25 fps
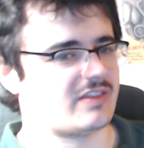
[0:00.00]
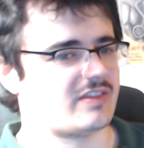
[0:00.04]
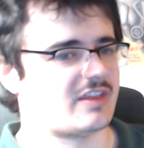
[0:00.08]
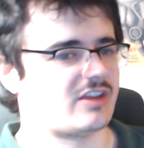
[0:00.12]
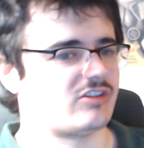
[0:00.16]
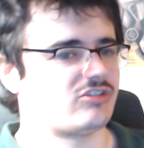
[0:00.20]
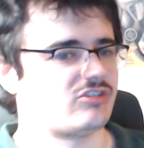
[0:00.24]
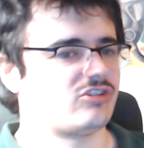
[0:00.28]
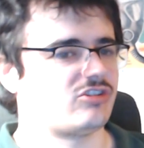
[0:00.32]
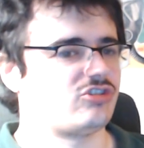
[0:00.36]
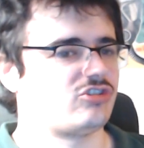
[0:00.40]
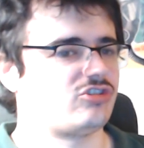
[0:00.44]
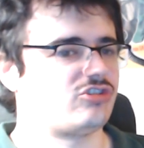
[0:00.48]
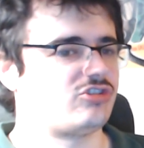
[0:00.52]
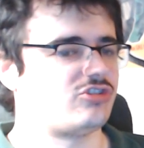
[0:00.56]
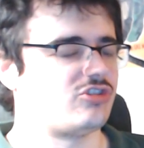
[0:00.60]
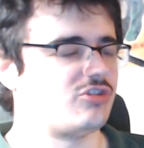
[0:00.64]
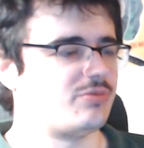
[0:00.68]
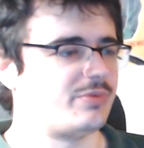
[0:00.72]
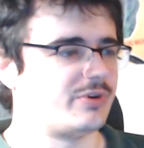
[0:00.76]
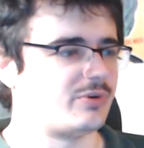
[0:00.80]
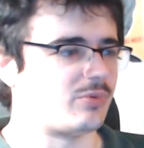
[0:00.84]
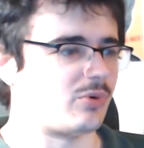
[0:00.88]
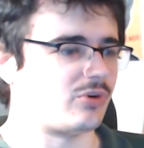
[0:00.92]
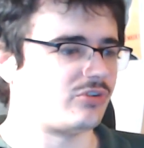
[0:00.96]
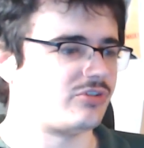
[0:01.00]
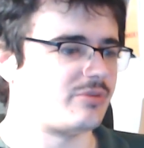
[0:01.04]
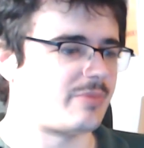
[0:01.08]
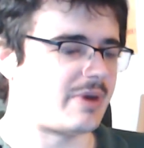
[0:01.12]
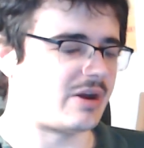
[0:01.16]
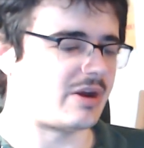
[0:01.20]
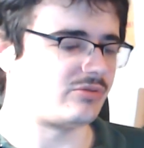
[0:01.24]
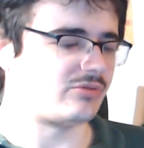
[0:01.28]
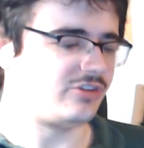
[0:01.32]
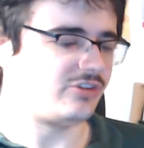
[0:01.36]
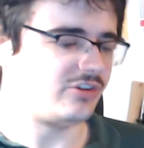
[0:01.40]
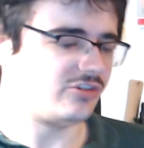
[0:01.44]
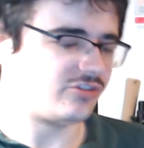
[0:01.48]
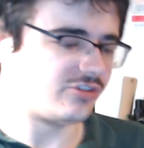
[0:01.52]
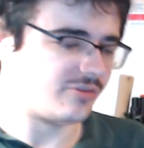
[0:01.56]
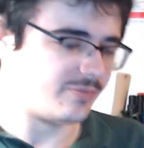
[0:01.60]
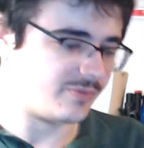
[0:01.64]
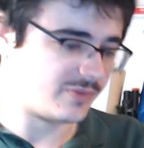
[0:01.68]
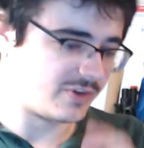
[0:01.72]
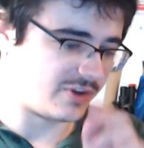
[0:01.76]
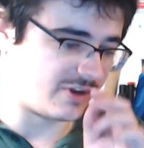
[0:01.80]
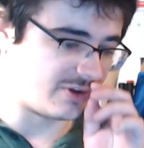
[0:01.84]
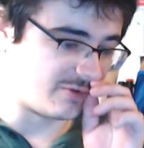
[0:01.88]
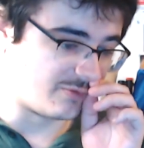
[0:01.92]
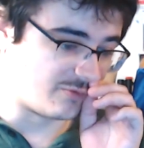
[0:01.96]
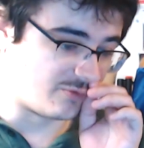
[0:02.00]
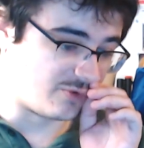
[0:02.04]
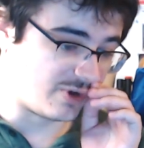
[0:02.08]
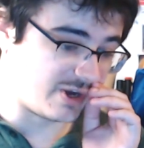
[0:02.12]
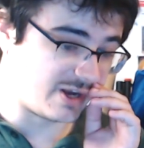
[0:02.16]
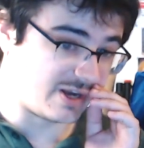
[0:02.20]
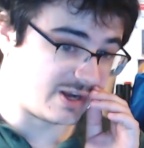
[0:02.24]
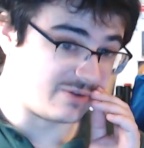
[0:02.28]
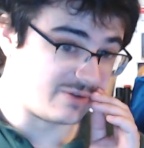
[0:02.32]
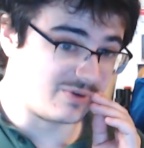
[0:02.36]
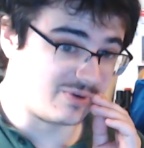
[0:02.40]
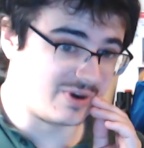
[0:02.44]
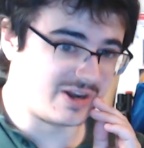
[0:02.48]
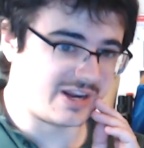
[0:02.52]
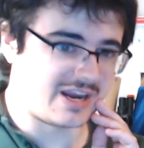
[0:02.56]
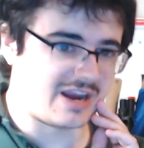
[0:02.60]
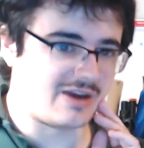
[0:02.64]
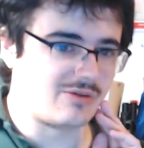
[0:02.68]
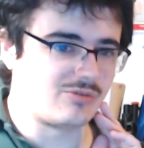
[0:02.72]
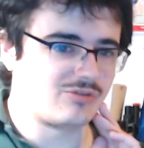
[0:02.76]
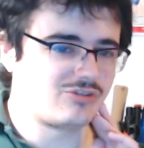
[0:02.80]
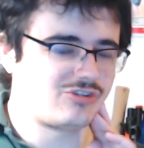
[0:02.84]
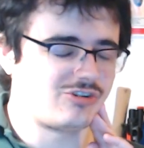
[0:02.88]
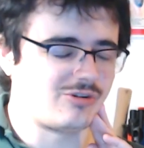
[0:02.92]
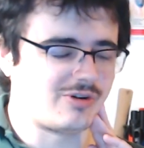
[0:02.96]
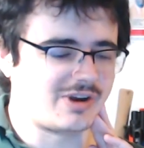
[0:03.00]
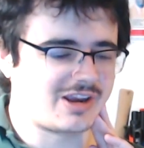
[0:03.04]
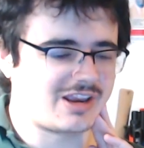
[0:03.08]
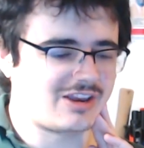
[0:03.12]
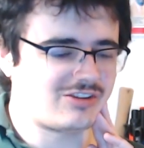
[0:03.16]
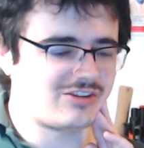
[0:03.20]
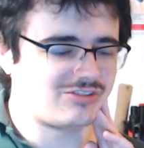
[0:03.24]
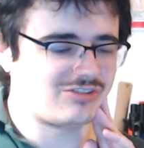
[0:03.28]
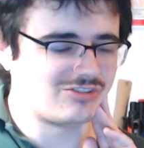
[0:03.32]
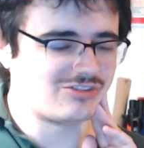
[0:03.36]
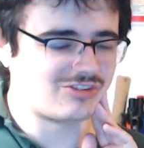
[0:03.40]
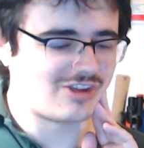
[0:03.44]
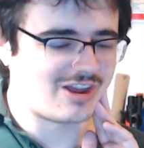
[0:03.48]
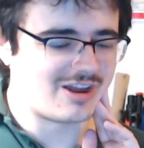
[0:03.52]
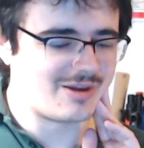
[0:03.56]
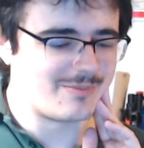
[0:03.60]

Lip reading: That's stupid whataboutism that really, really outs you, I guess, as